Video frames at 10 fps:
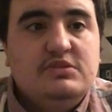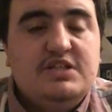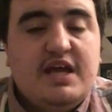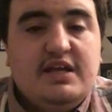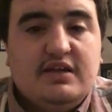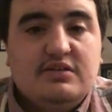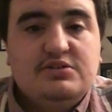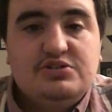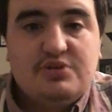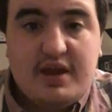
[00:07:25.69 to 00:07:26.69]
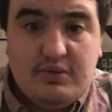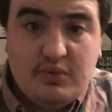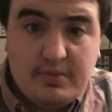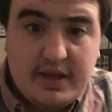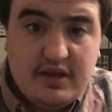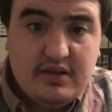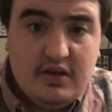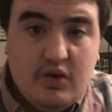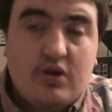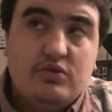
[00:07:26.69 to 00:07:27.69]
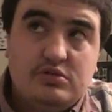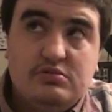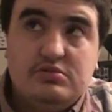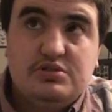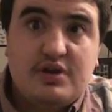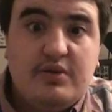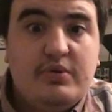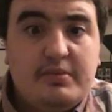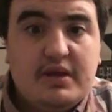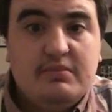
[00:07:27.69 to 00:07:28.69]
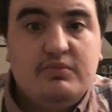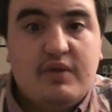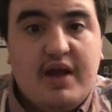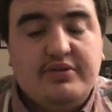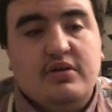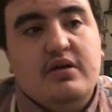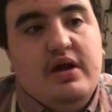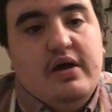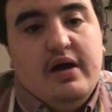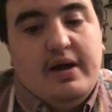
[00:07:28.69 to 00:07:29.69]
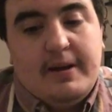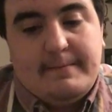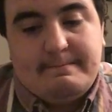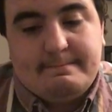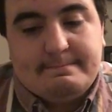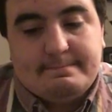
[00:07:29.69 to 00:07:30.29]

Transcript: dating straight women or straight women rather um,